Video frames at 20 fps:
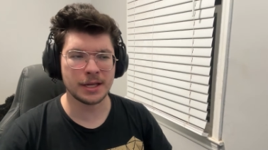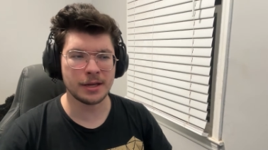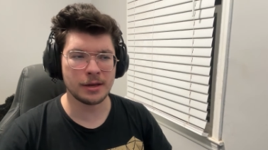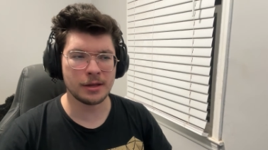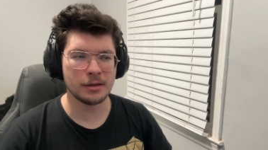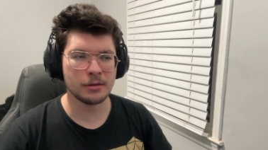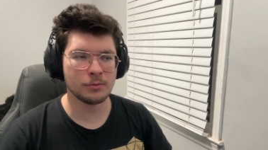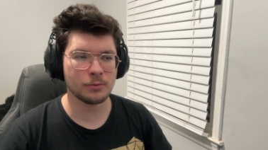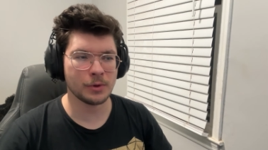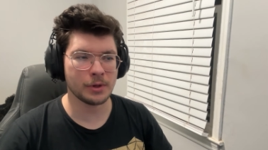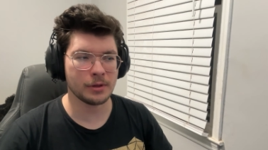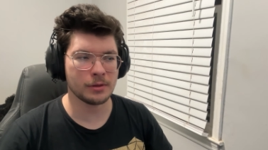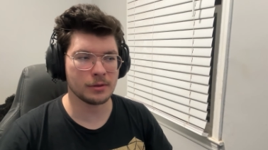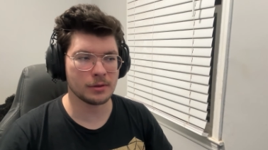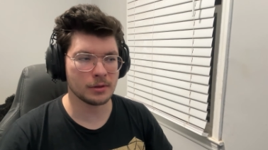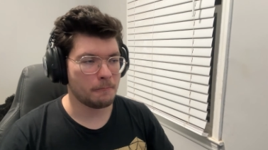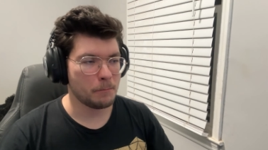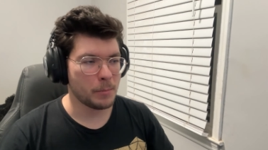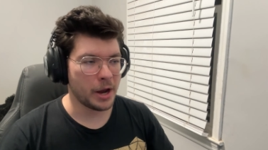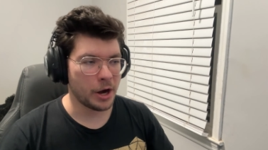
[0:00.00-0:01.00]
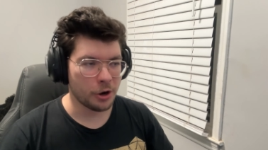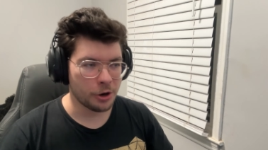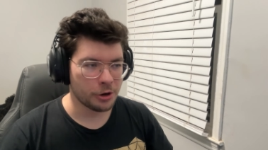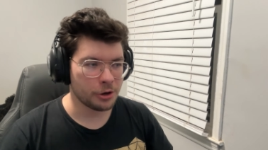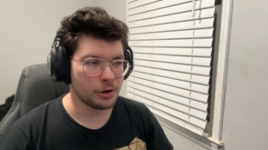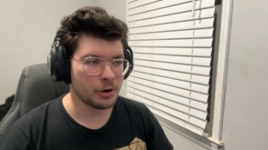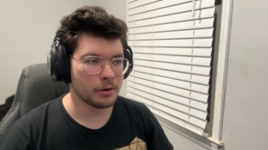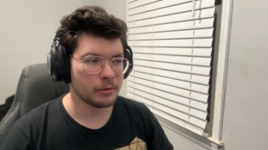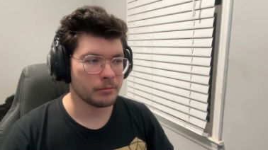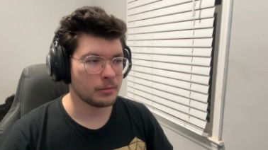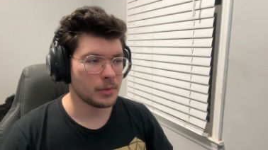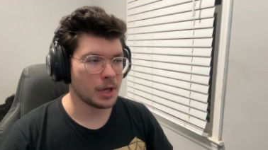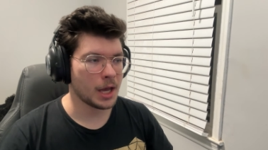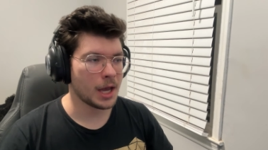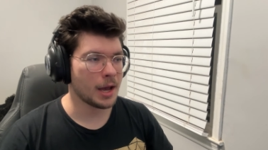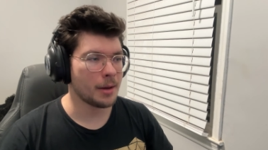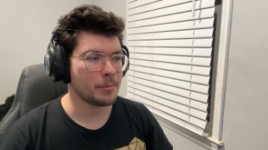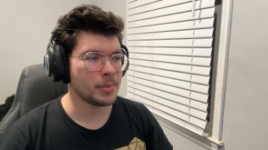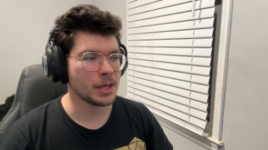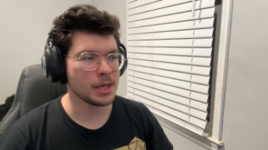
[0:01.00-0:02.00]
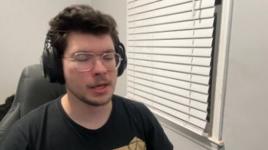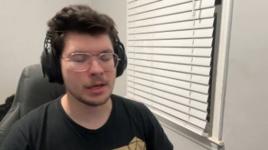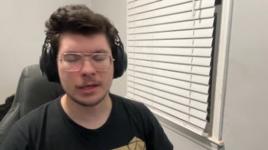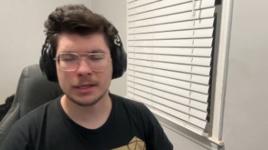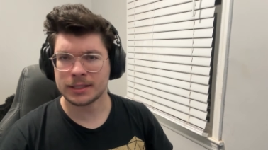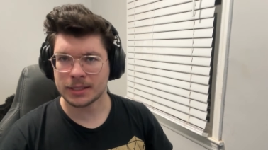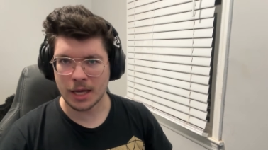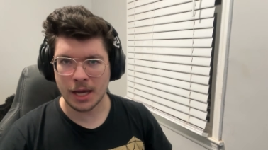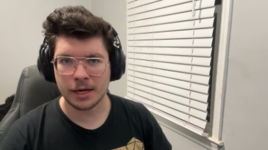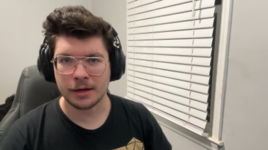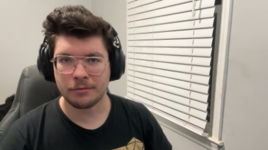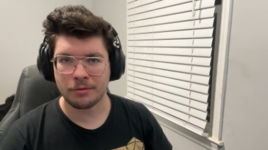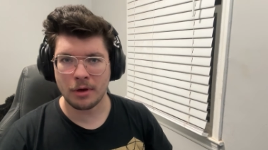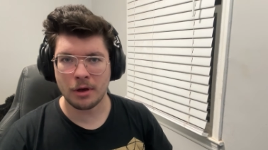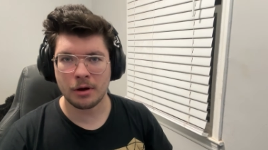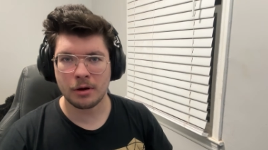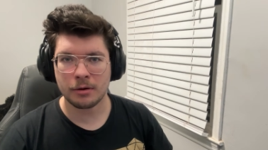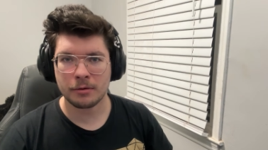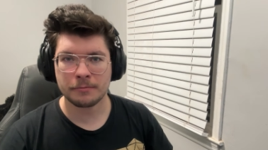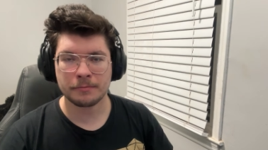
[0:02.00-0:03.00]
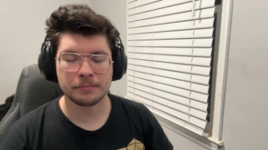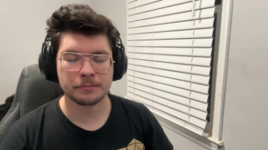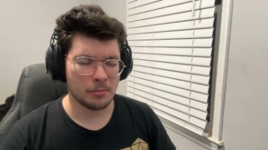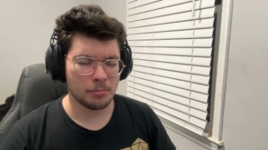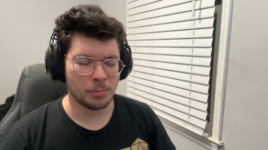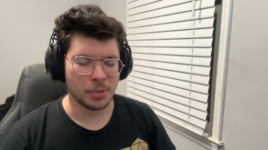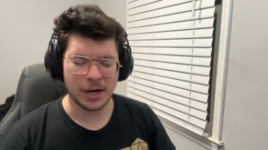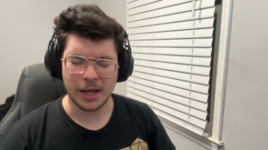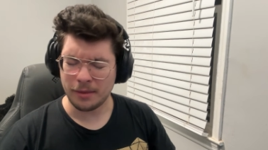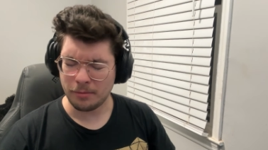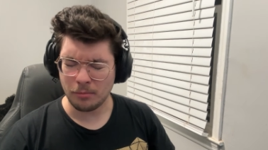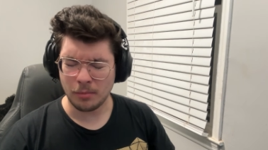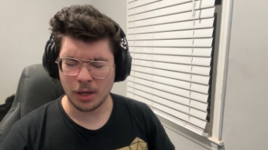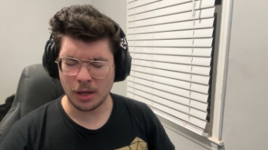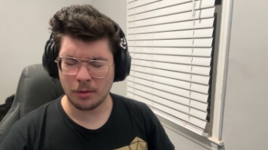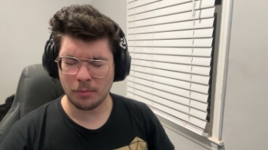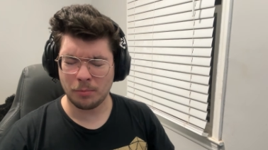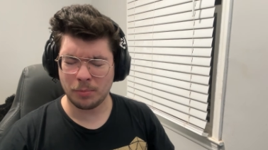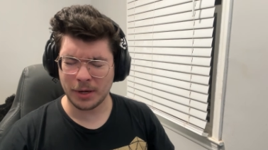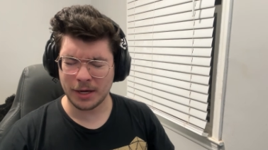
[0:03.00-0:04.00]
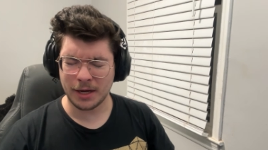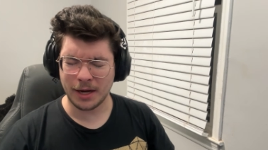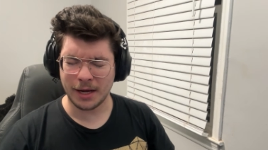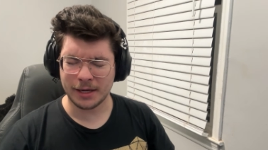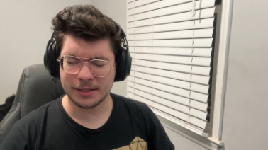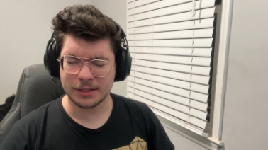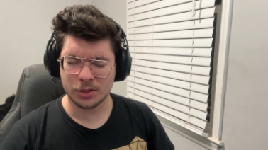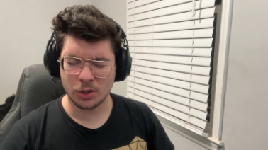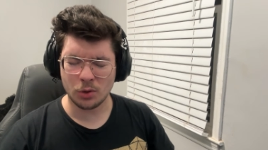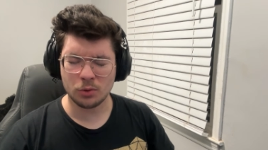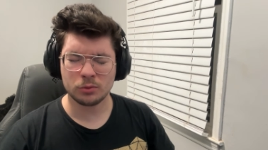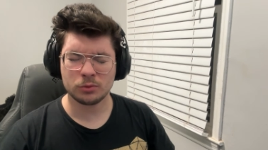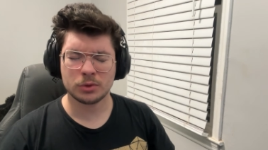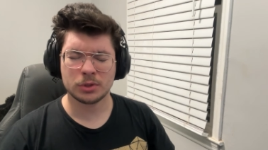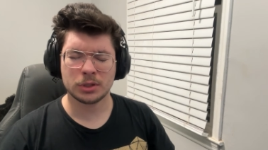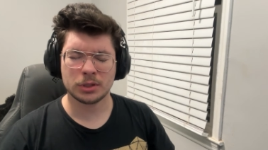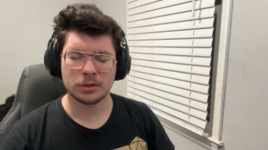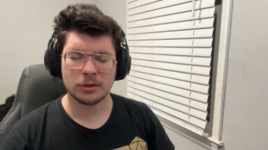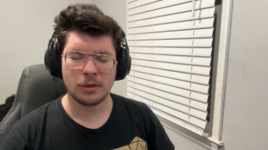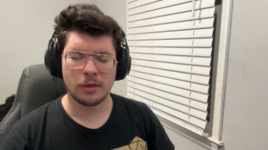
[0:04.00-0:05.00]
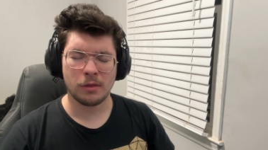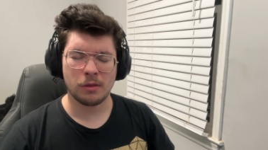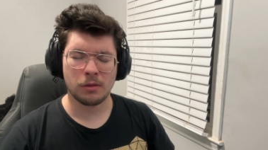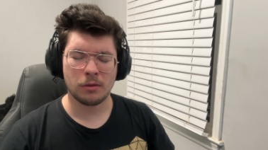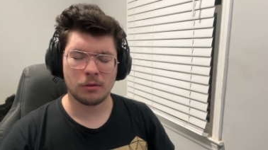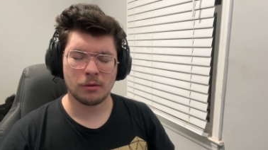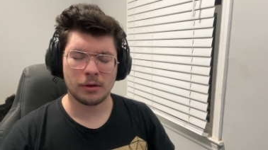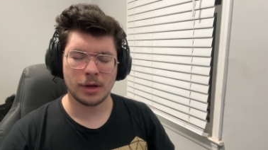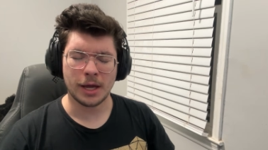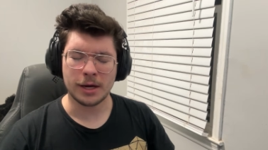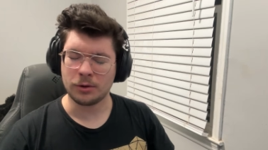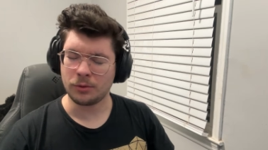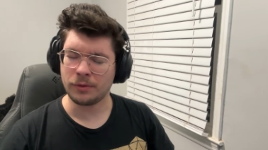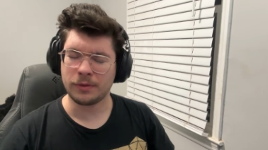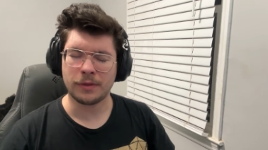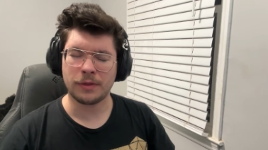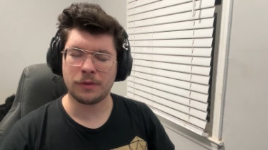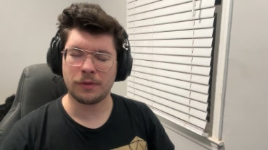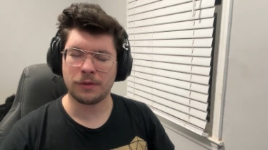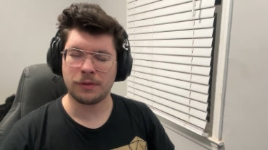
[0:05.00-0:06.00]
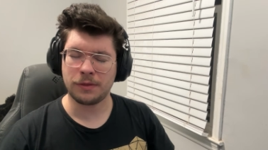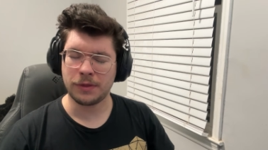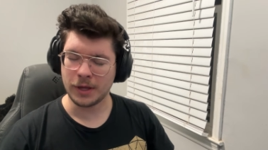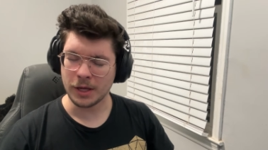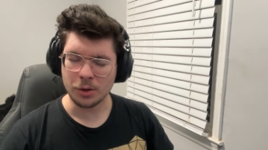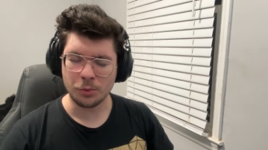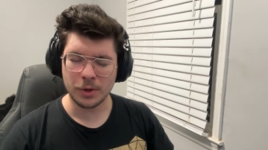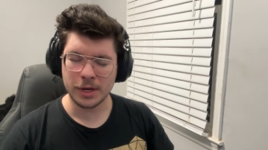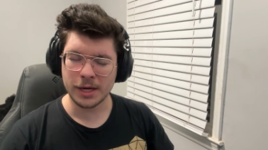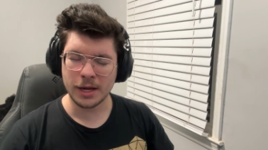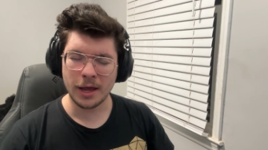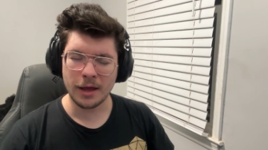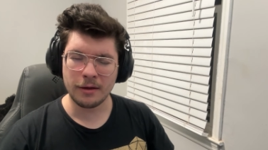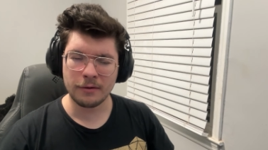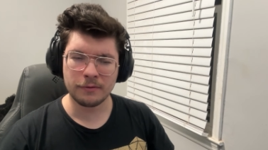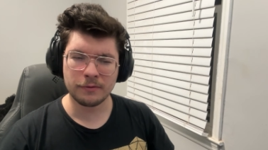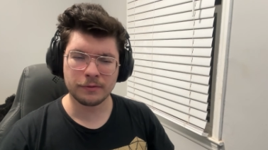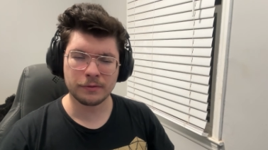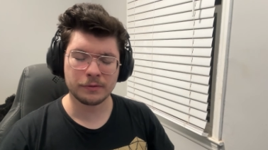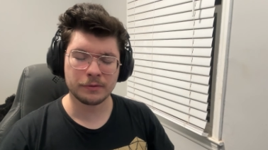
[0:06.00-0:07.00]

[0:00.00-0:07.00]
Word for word: 80 with Mariner uh, being assigned there but I but I don't I don't think we'd have.